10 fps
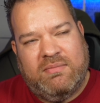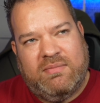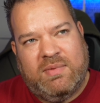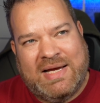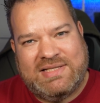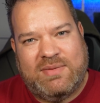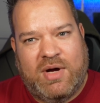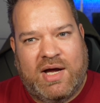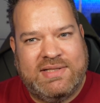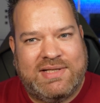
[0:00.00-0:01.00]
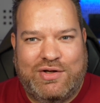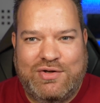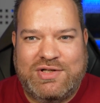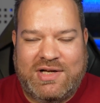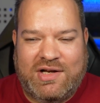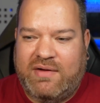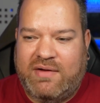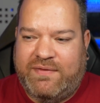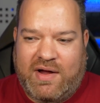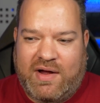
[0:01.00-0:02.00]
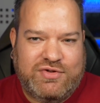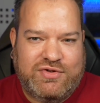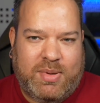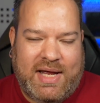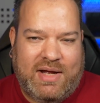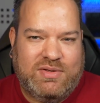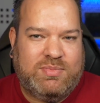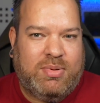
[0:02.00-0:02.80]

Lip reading: masterminds are usually like £500